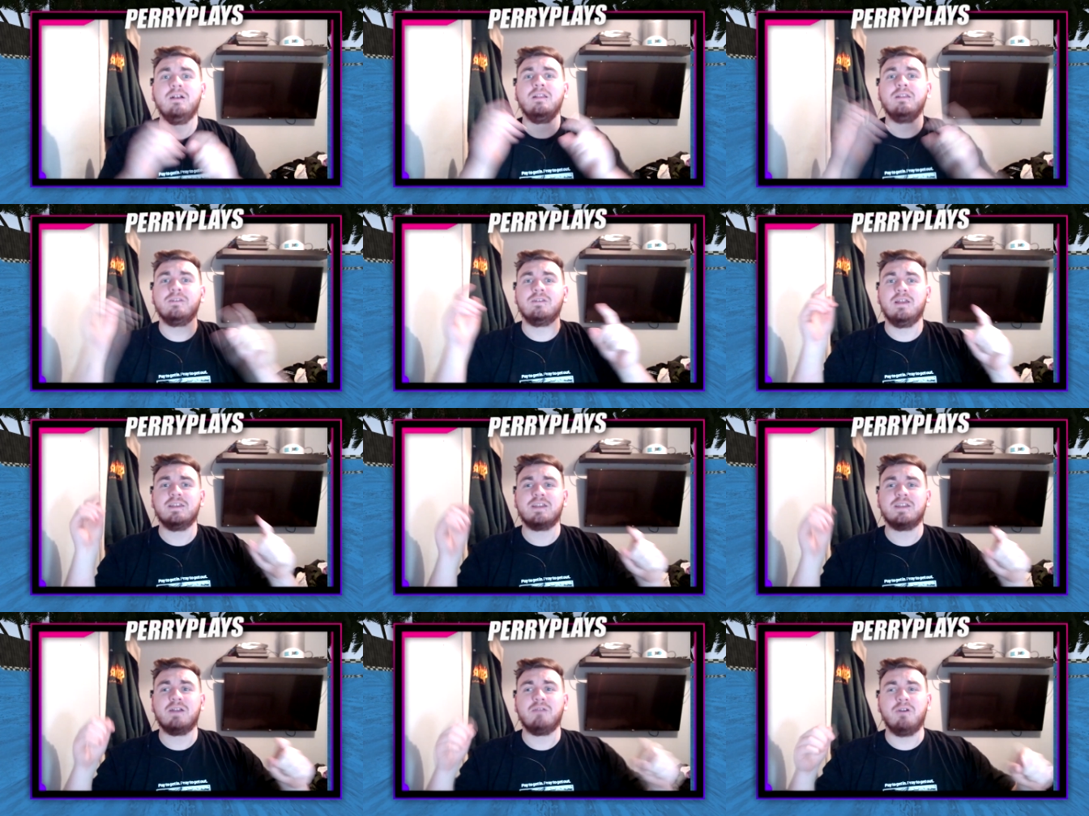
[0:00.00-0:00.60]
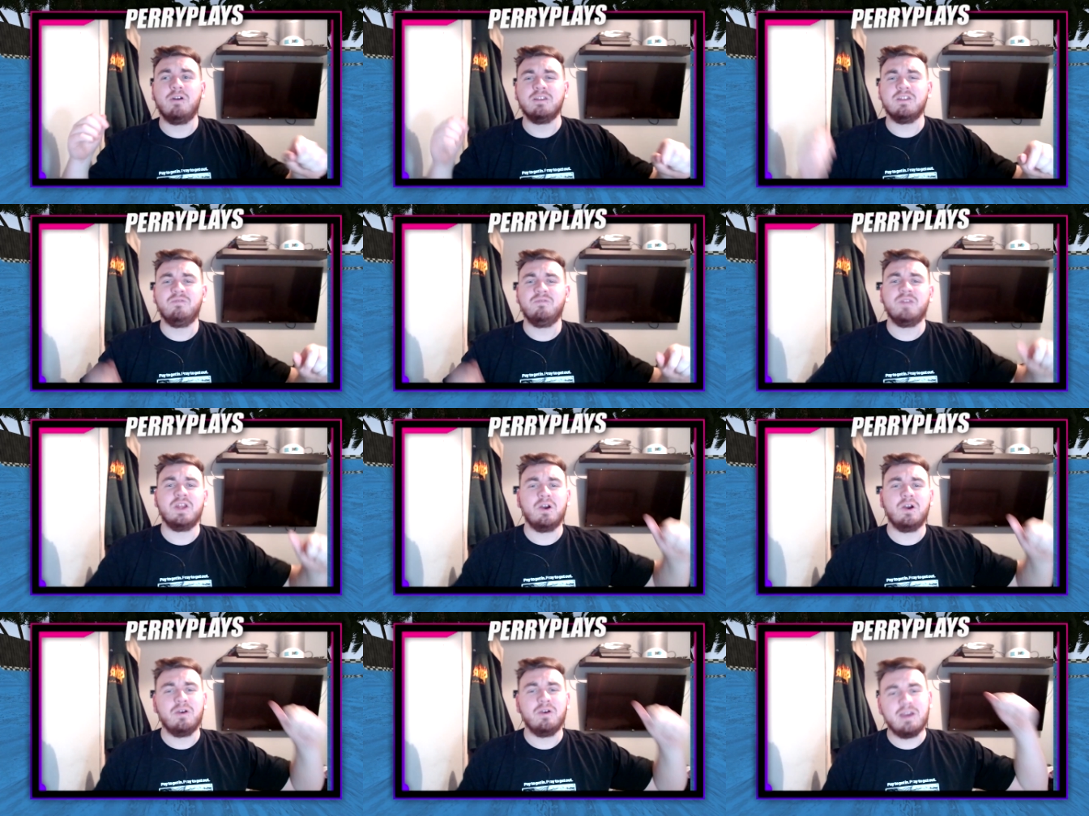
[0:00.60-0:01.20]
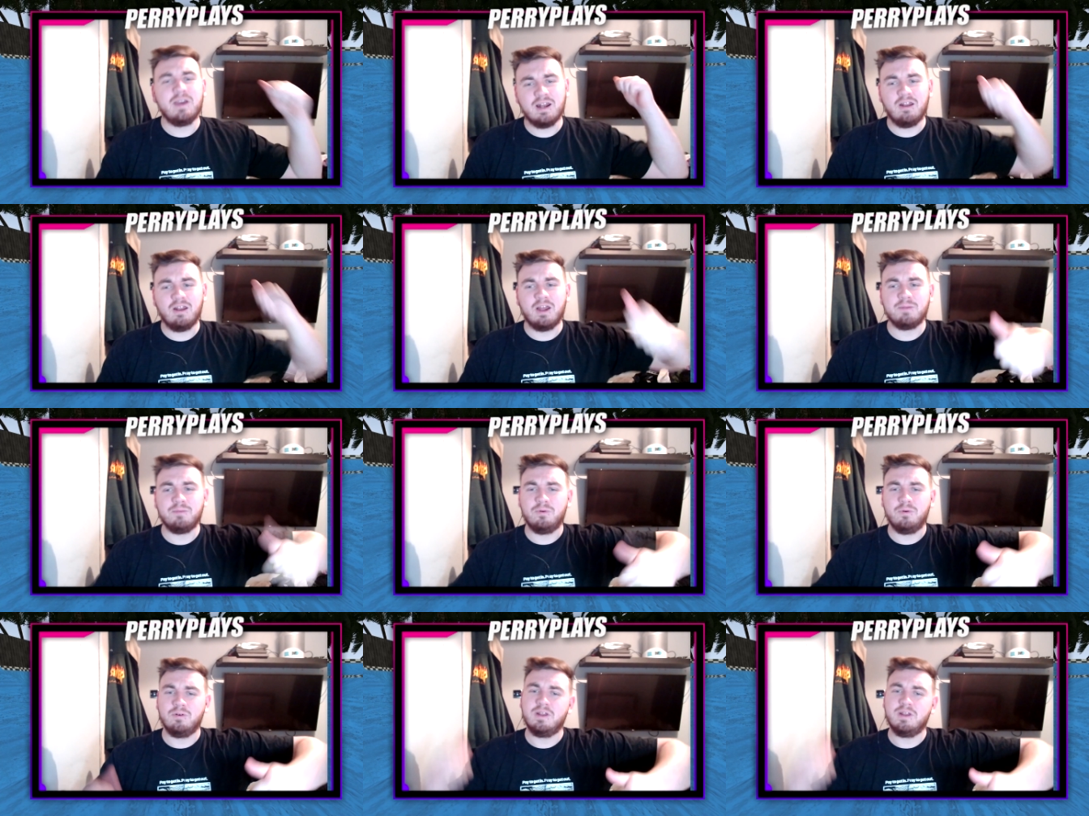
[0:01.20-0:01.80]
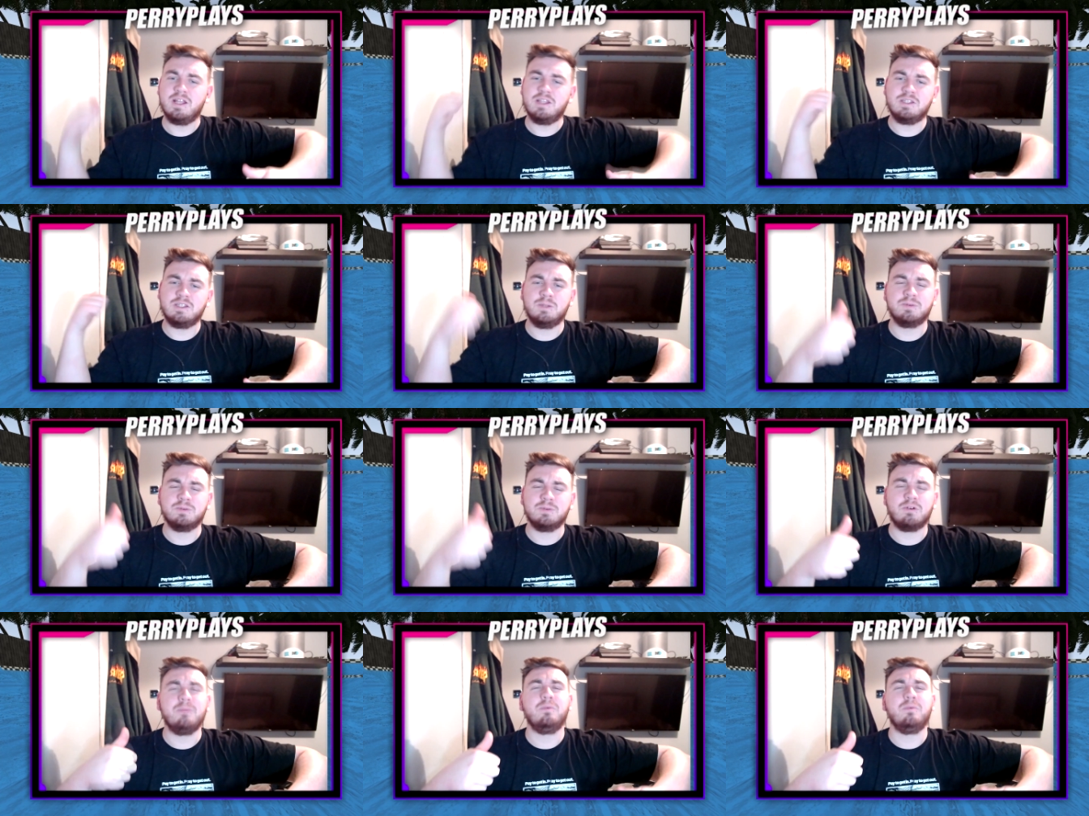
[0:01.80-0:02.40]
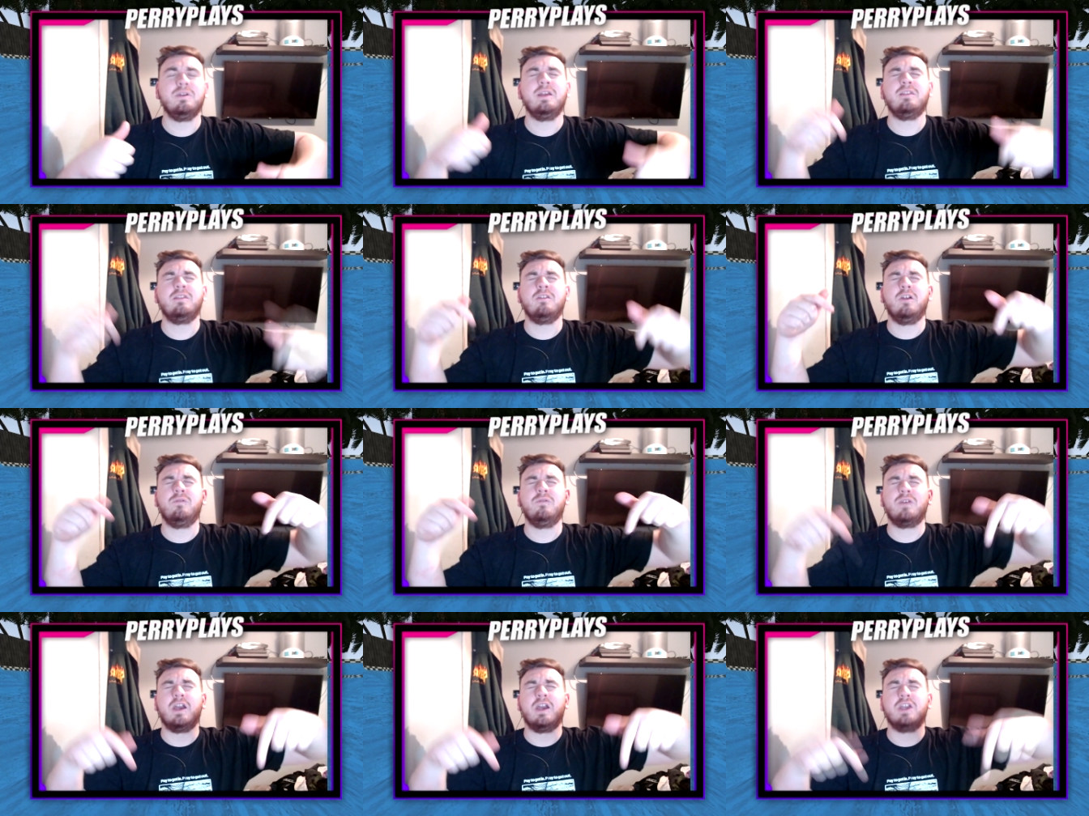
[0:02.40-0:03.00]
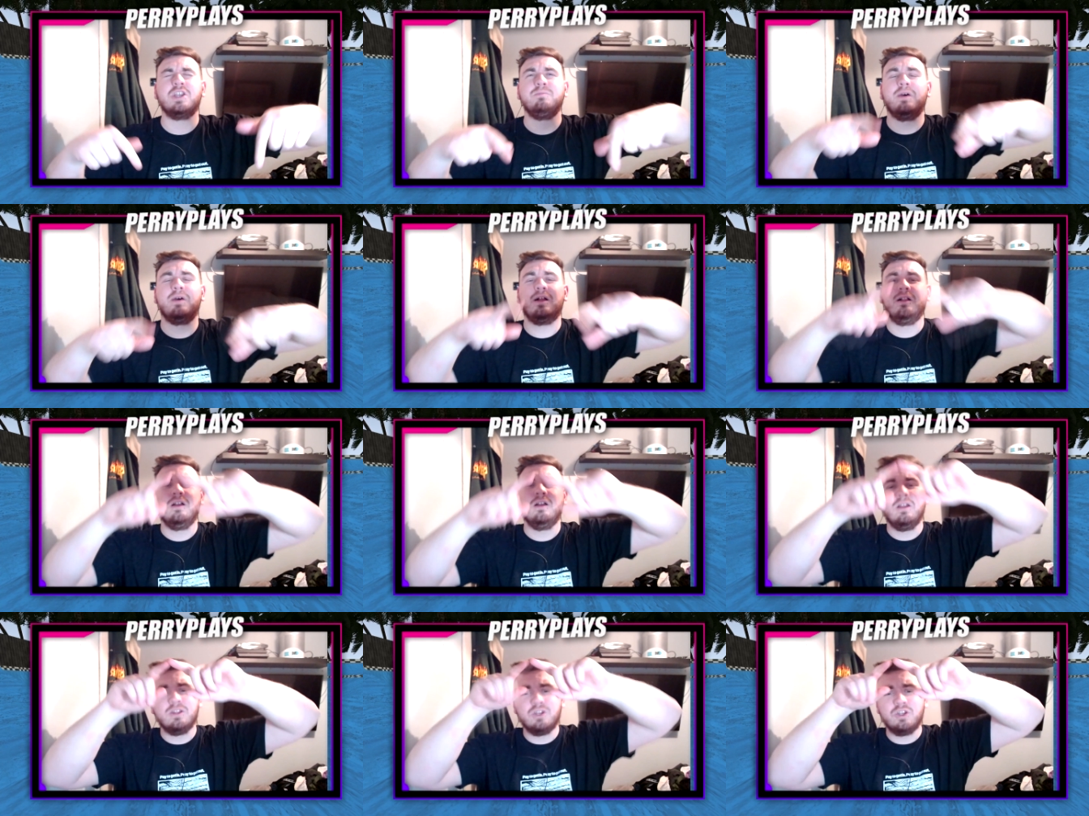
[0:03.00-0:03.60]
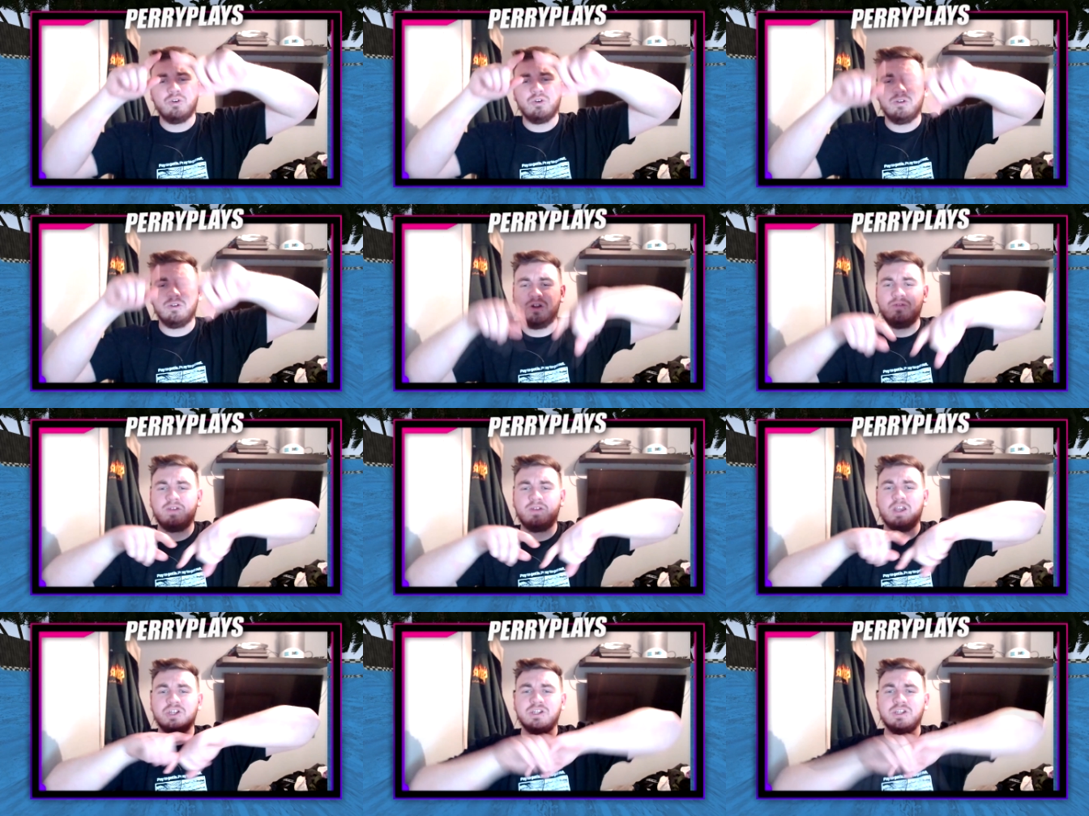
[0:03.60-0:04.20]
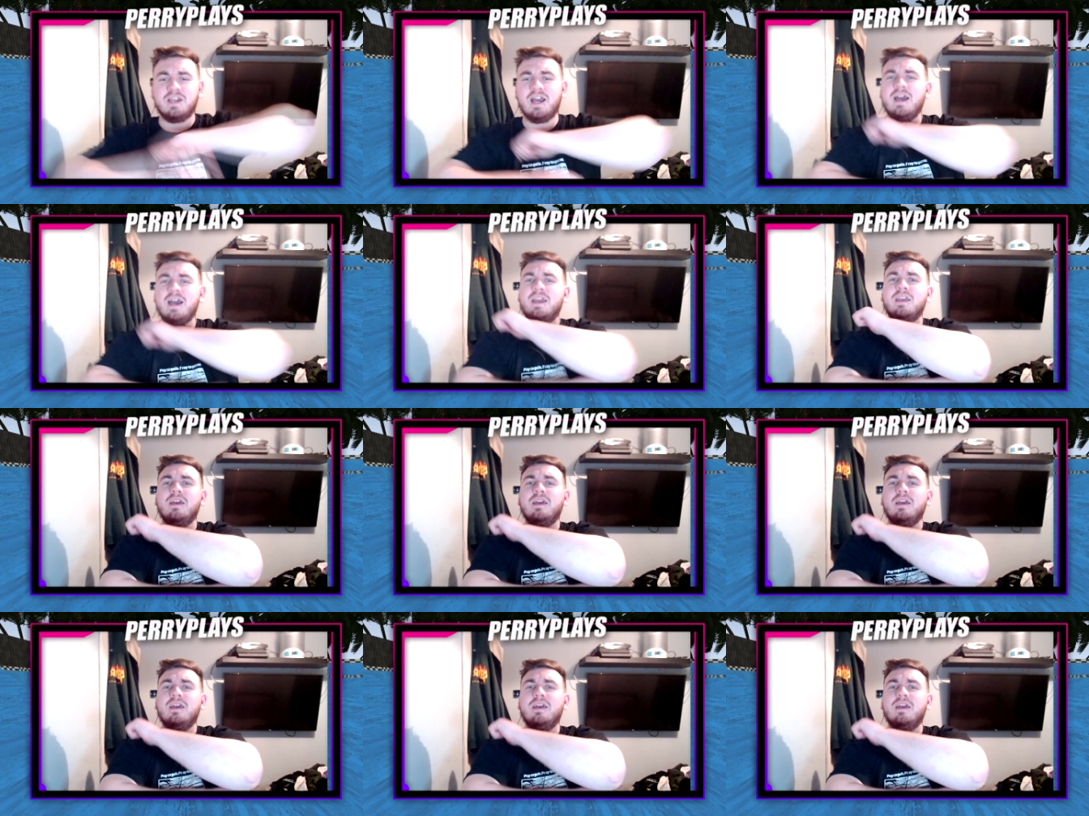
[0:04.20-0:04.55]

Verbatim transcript: So let's get right into the video. Hit the like button, hit the subscribe button, hit the notification bell to join the notification gang,